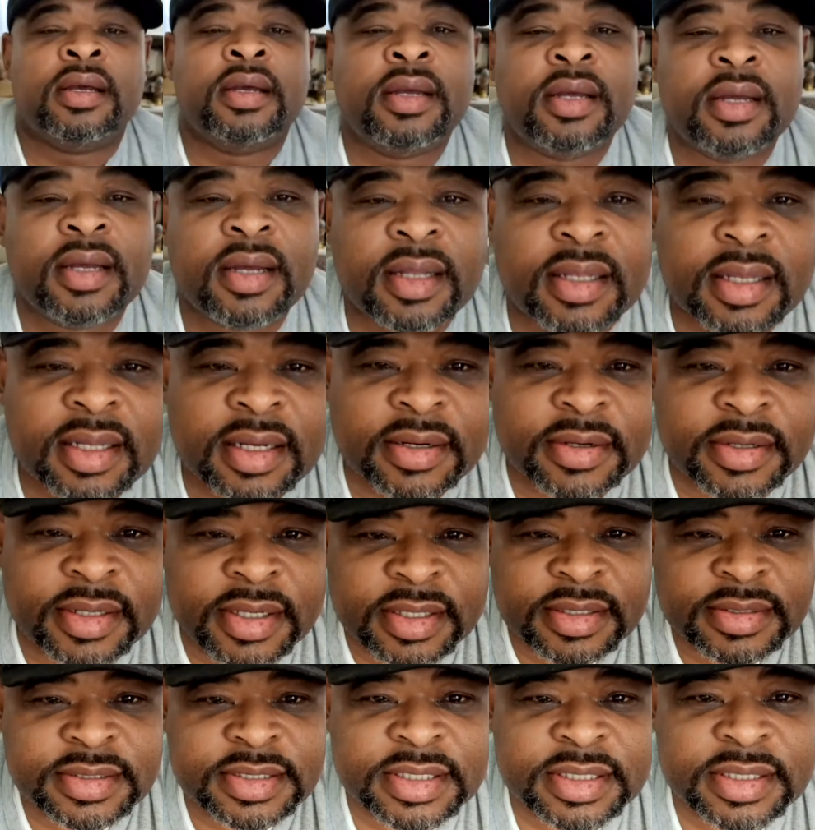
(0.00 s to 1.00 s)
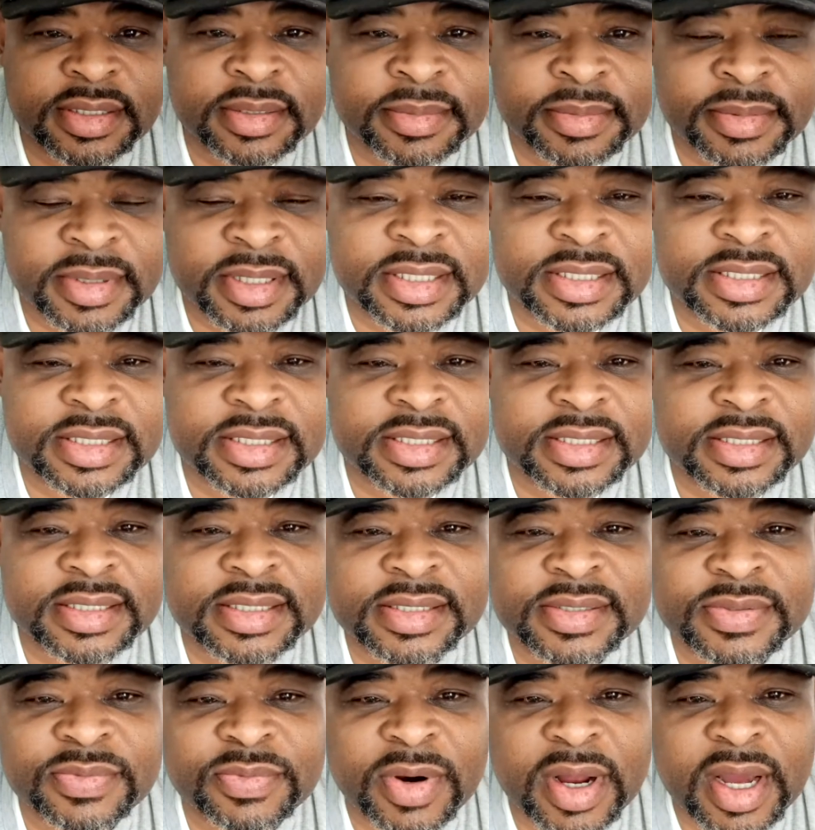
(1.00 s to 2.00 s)
Hello YouTube, this
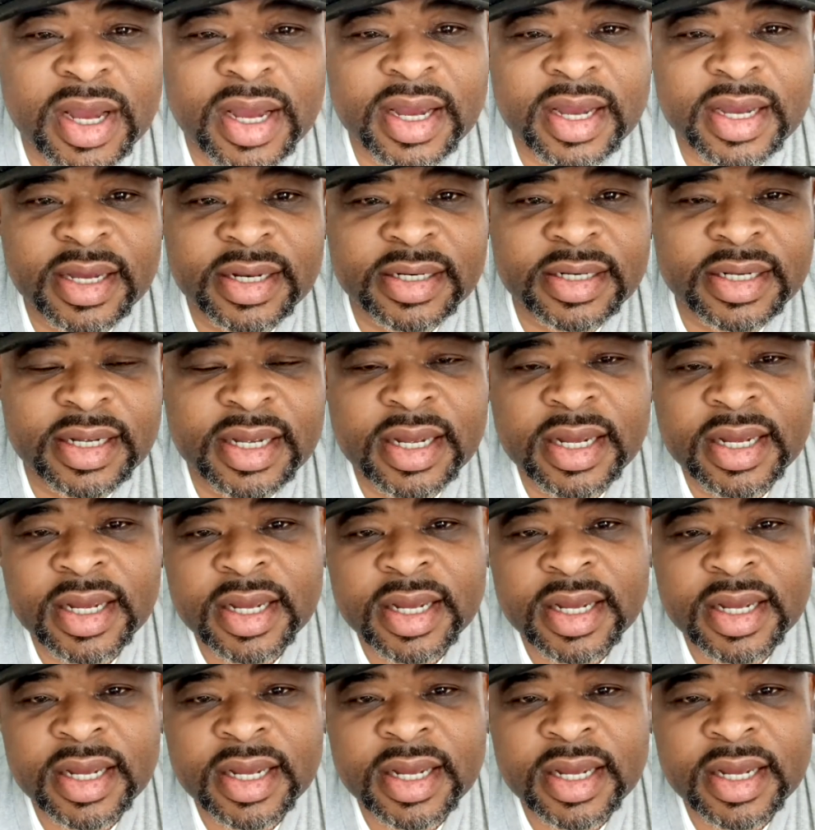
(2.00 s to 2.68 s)
is Ron,